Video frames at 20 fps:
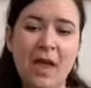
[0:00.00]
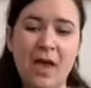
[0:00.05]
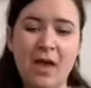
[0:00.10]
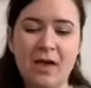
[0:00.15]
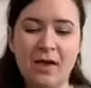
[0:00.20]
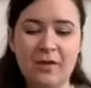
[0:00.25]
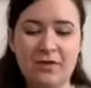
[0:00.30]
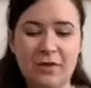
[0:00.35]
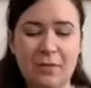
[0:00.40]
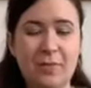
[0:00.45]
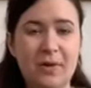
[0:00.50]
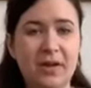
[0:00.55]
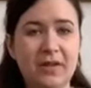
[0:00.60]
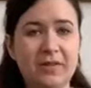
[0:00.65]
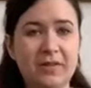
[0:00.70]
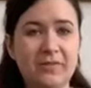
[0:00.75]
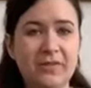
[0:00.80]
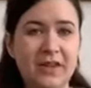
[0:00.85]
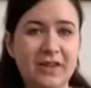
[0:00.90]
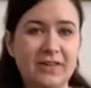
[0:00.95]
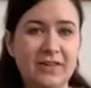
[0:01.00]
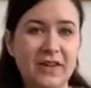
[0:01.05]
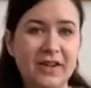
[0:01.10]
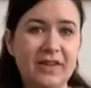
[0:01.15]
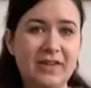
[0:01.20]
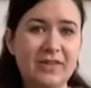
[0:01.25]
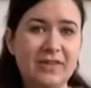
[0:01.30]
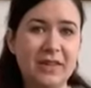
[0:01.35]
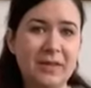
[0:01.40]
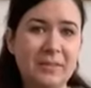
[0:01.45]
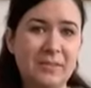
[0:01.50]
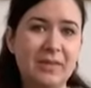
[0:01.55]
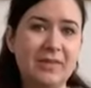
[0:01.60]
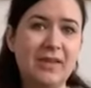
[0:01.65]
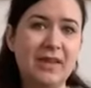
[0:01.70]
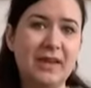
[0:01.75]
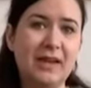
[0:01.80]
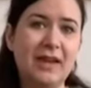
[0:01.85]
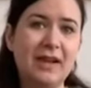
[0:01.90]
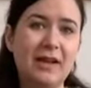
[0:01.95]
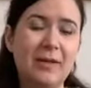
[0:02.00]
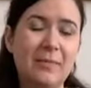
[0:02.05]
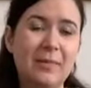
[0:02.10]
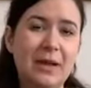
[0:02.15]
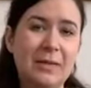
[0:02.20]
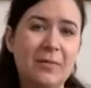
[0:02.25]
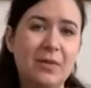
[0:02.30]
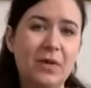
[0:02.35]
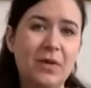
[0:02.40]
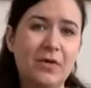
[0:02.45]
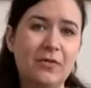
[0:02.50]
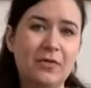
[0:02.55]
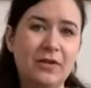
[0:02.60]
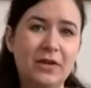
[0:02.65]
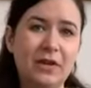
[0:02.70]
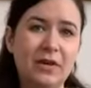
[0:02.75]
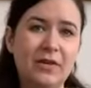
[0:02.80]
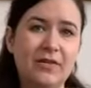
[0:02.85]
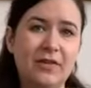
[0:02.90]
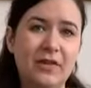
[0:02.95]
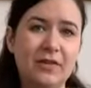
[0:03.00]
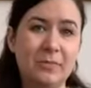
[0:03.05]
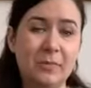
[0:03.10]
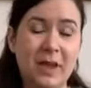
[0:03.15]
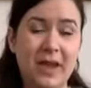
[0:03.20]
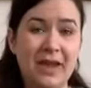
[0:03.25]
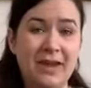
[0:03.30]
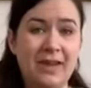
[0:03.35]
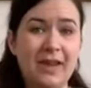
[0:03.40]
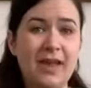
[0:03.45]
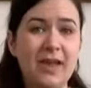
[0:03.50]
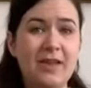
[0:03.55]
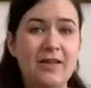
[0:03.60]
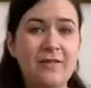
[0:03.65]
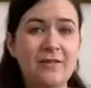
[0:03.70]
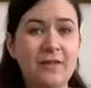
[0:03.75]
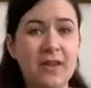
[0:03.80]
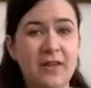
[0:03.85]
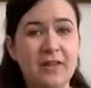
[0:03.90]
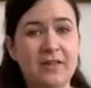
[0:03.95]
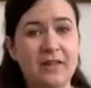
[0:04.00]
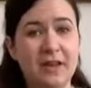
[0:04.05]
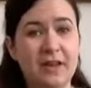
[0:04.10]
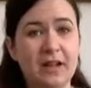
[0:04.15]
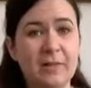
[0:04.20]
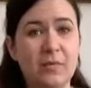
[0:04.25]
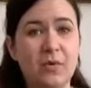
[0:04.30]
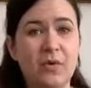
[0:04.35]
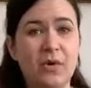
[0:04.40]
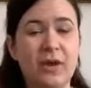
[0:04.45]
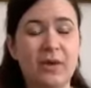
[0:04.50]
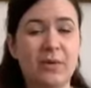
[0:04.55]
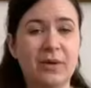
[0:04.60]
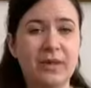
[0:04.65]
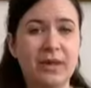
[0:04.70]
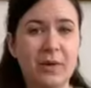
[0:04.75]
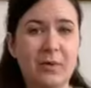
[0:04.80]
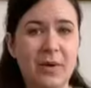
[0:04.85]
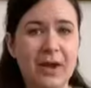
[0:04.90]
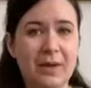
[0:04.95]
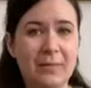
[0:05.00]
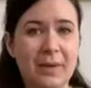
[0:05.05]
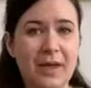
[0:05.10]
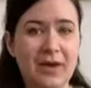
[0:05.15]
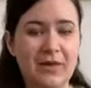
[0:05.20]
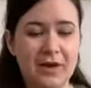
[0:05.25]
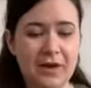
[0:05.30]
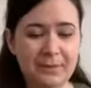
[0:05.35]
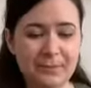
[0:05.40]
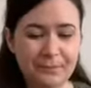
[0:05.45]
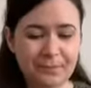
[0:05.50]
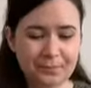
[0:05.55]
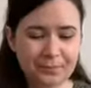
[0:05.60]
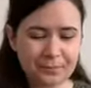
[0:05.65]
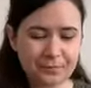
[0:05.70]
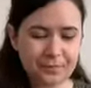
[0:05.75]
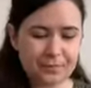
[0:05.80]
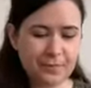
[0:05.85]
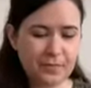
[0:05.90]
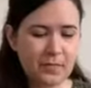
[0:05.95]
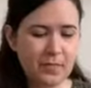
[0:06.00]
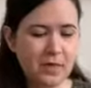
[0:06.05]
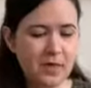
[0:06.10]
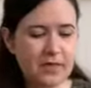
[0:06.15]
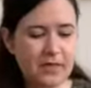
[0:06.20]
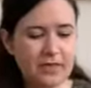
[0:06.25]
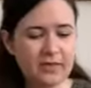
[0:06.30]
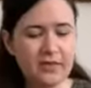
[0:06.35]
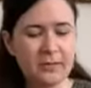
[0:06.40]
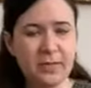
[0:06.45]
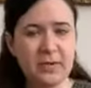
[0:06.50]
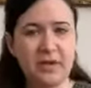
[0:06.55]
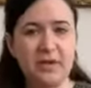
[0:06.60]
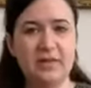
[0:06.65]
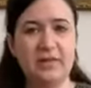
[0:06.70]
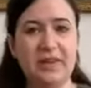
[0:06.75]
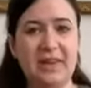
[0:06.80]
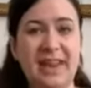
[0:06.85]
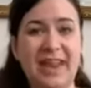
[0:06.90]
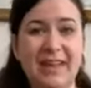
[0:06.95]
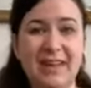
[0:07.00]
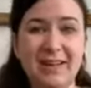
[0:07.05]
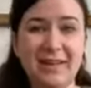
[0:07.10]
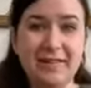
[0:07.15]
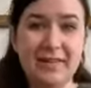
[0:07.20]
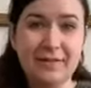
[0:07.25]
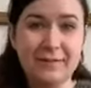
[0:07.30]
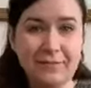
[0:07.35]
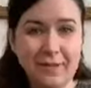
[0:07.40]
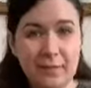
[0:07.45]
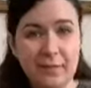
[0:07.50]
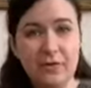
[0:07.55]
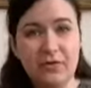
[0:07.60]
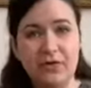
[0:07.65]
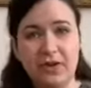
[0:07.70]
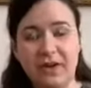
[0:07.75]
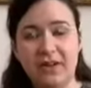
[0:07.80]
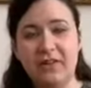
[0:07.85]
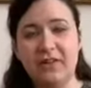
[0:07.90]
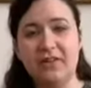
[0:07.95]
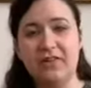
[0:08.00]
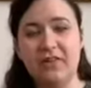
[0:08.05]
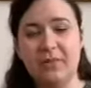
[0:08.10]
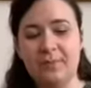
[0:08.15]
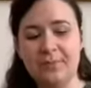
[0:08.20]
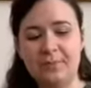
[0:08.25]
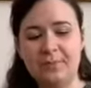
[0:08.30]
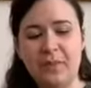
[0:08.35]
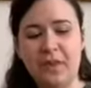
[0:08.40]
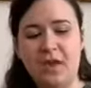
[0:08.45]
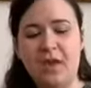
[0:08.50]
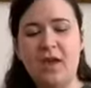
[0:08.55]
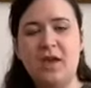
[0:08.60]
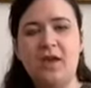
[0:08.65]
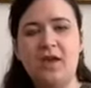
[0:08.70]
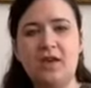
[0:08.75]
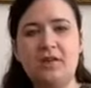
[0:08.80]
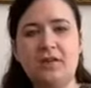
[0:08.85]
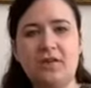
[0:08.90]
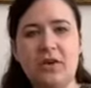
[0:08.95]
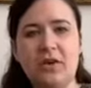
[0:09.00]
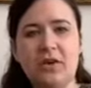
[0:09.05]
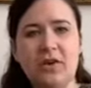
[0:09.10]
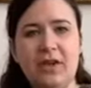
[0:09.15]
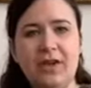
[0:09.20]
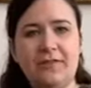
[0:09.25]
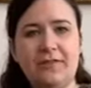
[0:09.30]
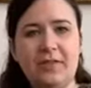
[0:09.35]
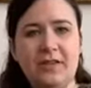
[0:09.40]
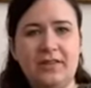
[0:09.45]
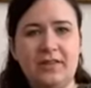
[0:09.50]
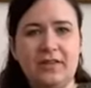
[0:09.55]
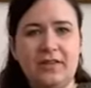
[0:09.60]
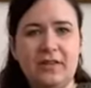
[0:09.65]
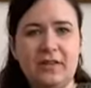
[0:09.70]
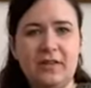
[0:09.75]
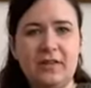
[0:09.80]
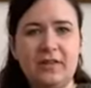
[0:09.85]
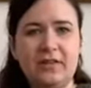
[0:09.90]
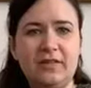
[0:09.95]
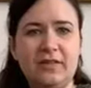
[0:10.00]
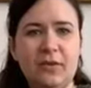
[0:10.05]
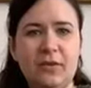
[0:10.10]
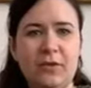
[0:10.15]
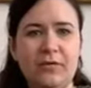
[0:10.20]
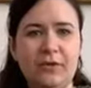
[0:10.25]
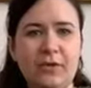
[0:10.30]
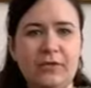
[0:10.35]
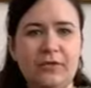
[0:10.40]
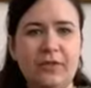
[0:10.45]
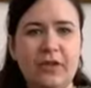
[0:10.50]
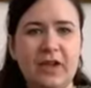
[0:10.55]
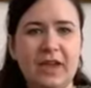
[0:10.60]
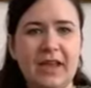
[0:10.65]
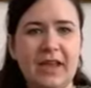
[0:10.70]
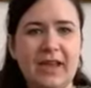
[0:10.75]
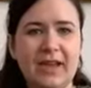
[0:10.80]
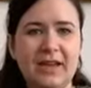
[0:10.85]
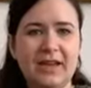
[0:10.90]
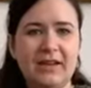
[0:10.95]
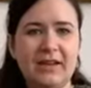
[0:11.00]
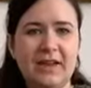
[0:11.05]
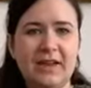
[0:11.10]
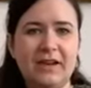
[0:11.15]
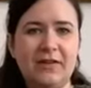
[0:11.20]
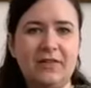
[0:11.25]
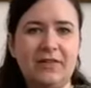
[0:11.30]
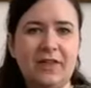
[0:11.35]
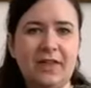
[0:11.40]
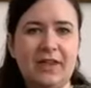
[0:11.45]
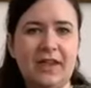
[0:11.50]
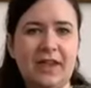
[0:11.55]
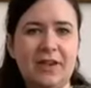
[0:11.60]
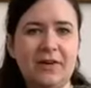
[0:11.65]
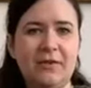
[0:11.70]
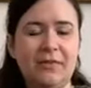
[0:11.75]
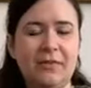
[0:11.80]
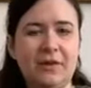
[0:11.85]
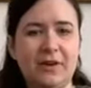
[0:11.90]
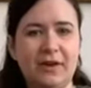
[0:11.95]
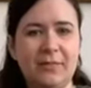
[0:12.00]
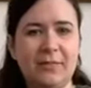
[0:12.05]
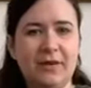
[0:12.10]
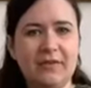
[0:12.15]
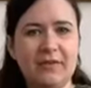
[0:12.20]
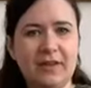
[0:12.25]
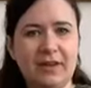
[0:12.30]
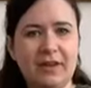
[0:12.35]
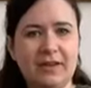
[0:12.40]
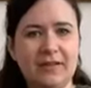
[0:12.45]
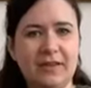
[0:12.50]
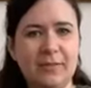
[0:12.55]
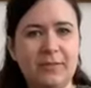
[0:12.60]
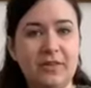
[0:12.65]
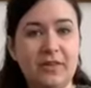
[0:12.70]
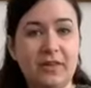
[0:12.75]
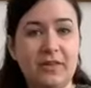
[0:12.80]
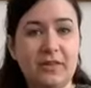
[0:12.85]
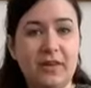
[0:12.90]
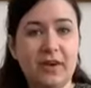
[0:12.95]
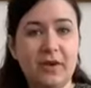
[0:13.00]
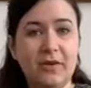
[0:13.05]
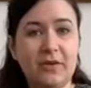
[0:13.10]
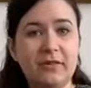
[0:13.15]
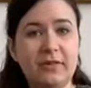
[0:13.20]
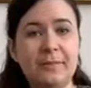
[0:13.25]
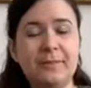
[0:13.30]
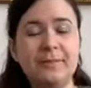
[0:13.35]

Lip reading: So plantar fasciitis in particular, people often notice pain first thing in the morning when they're weight bearing. This is because, again, it's an inflammatory condition. So if this is the sole of your foot here, and here is the heel and my fingertips are the toes,